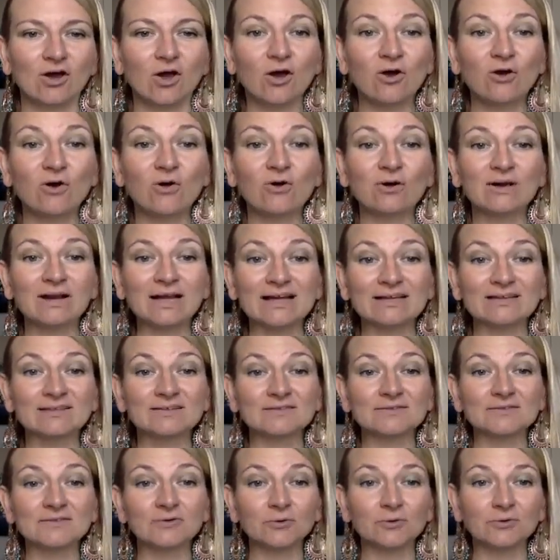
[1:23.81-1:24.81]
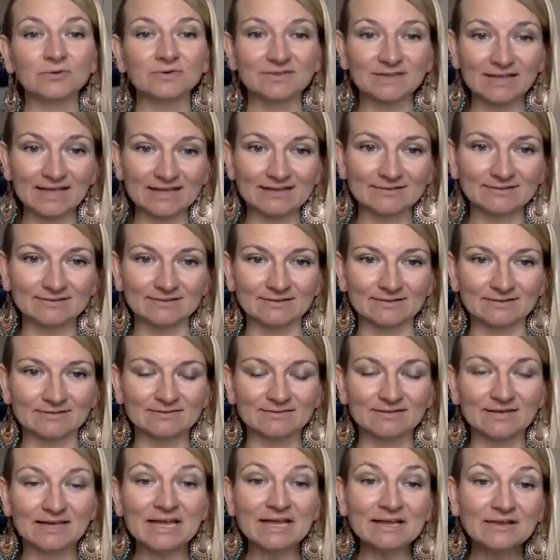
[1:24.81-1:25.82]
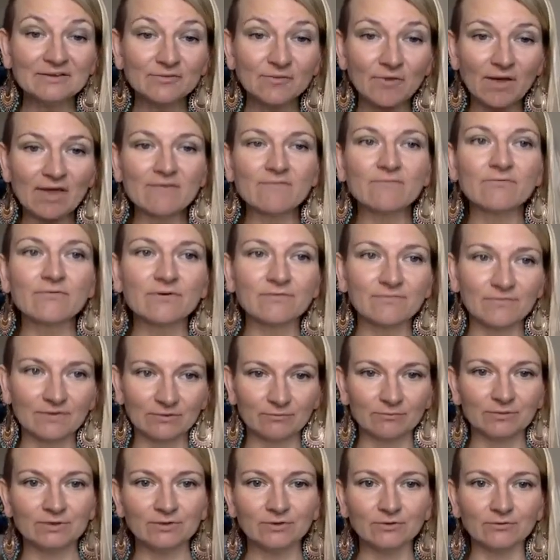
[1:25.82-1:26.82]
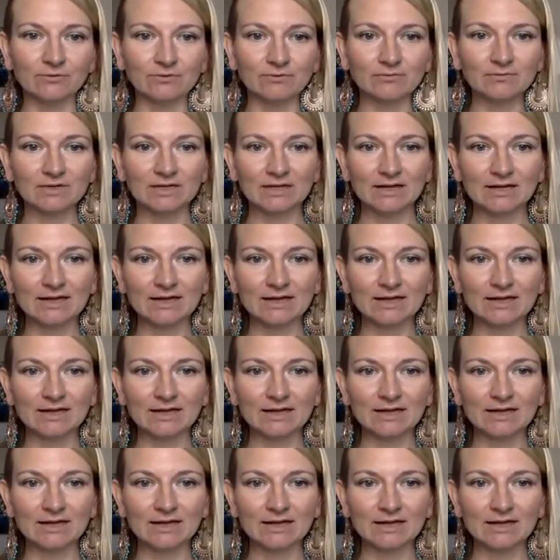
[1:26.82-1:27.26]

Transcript: all our soul's essence into everything we do.